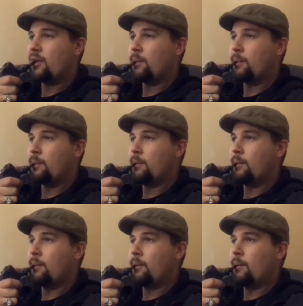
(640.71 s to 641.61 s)

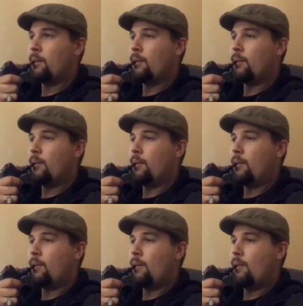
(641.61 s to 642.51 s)

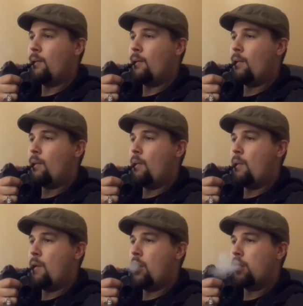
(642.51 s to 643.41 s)

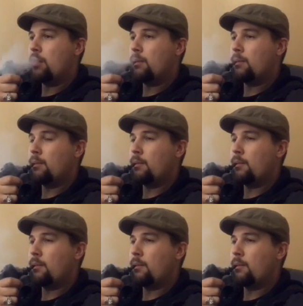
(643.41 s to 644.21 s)
Nothing is said.